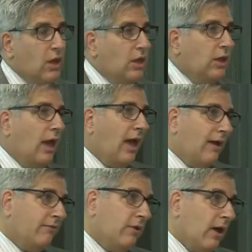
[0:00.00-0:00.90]
you
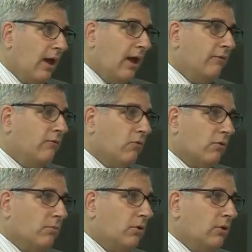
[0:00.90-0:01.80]
have to have
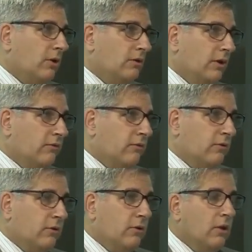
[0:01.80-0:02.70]
normal
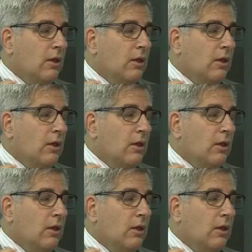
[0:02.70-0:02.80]
intestinal